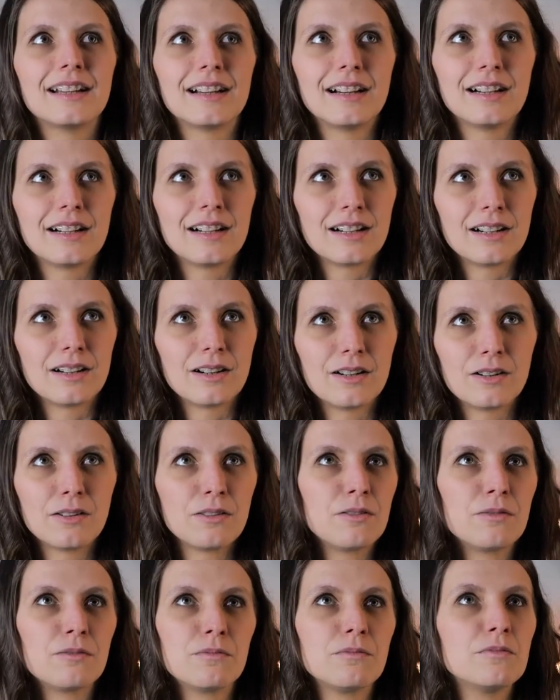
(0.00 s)

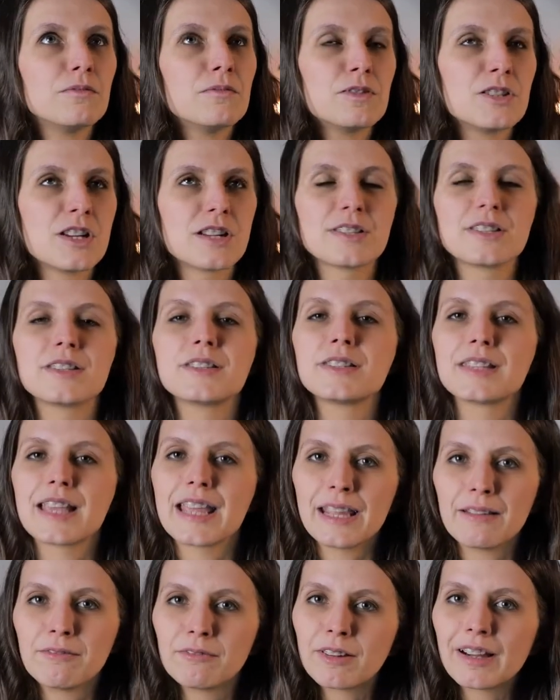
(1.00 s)
uh, just the
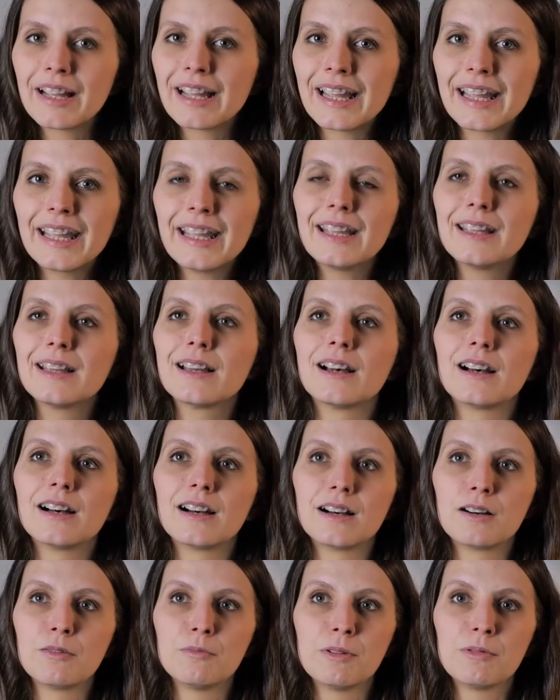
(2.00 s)
same way
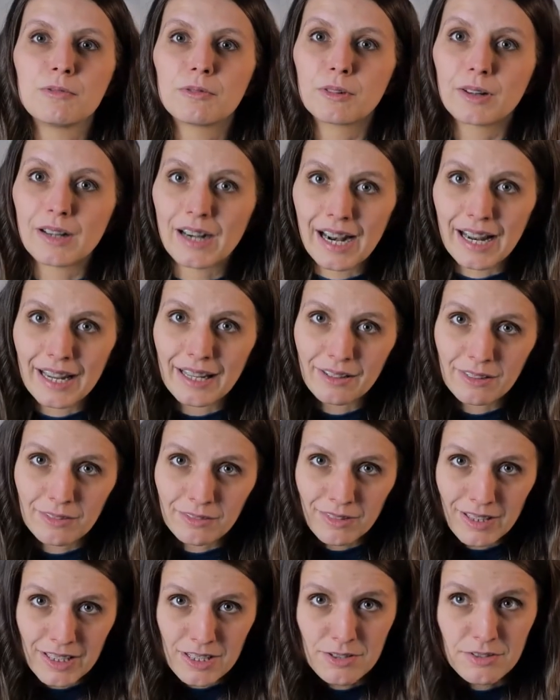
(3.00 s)
uh, before I
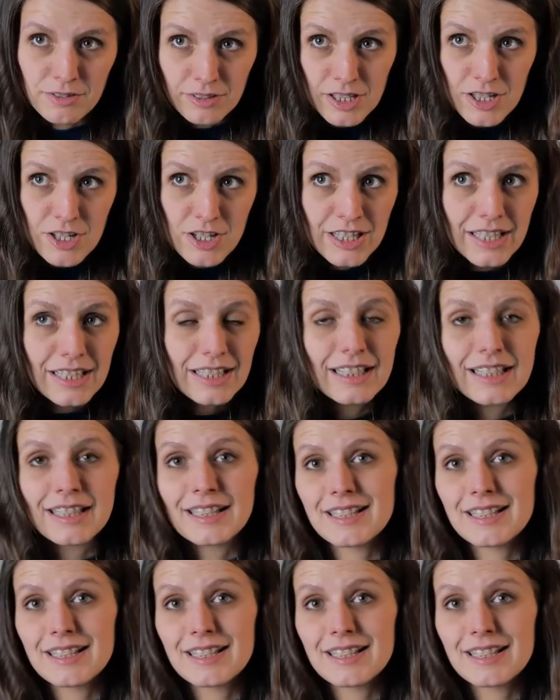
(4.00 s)
went to retreat.